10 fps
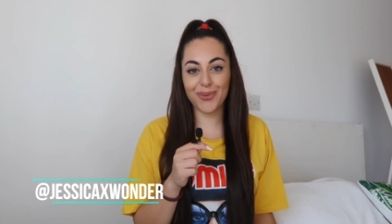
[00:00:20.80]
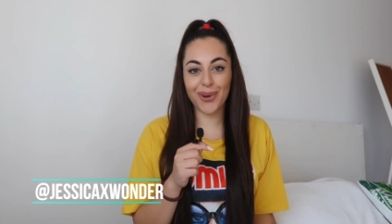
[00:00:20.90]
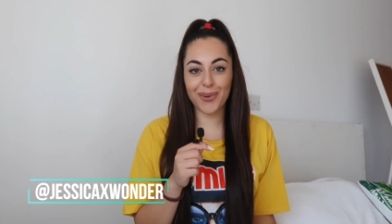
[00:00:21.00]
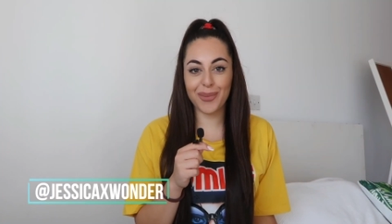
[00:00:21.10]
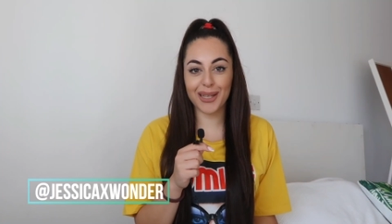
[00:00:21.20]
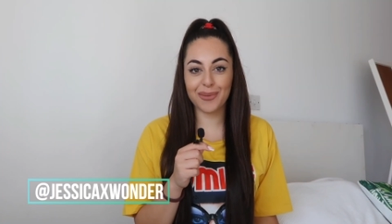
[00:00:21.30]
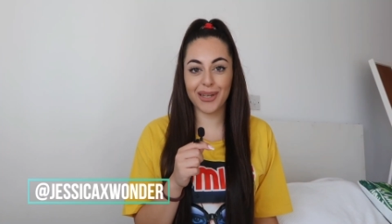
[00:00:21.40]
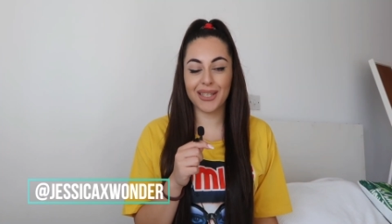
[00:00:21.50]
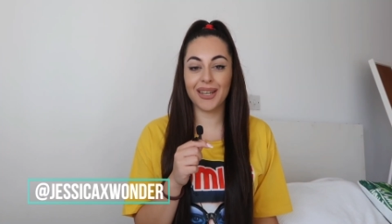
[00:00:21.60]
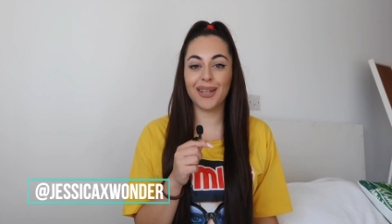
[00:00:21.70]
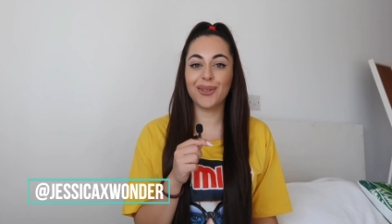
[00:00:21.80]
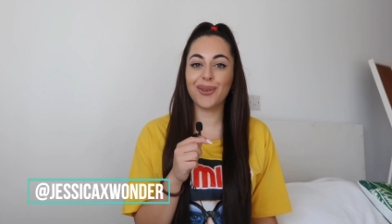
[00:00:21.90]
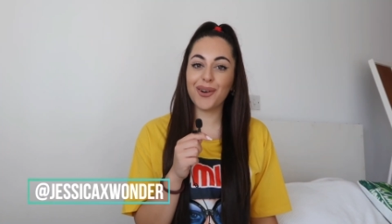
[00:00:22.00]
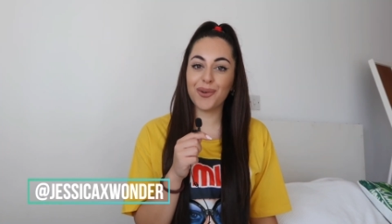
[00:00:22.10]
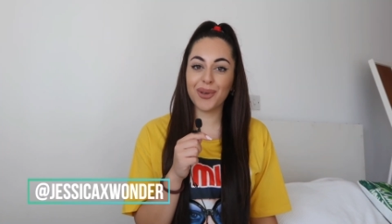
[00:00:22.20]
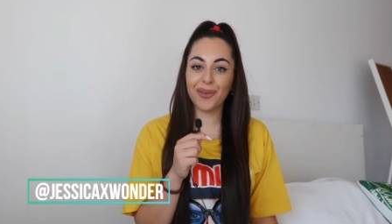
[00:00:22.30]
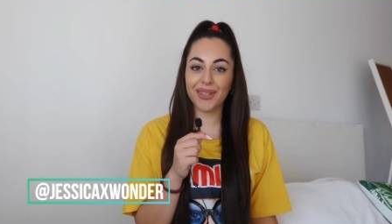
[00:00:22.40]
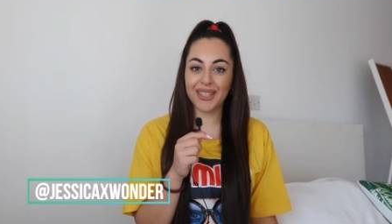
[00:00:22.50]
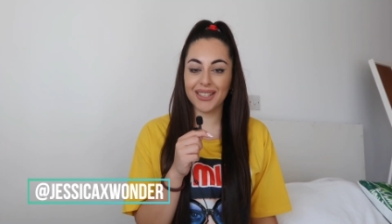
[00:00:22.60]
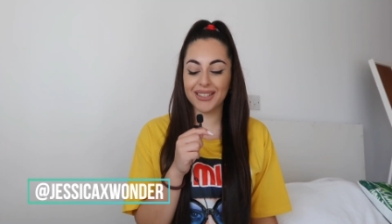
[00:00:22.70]
welcome back to my channel. I hope you're
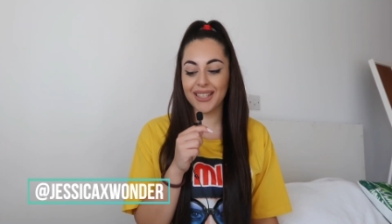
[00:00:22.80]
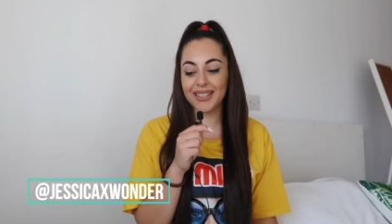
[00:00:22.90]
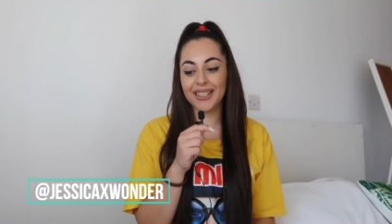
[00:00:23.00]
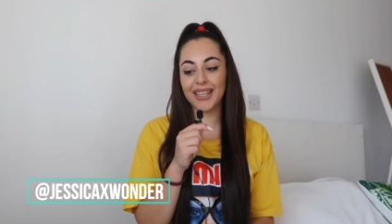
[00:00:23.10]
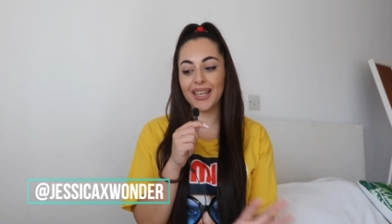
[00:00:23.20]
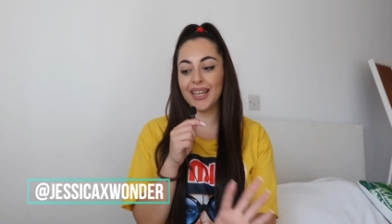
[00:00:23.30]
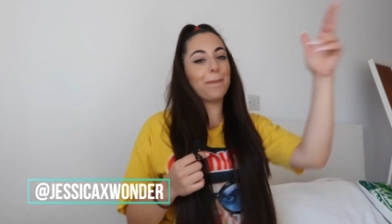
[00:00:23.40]
having a good day today.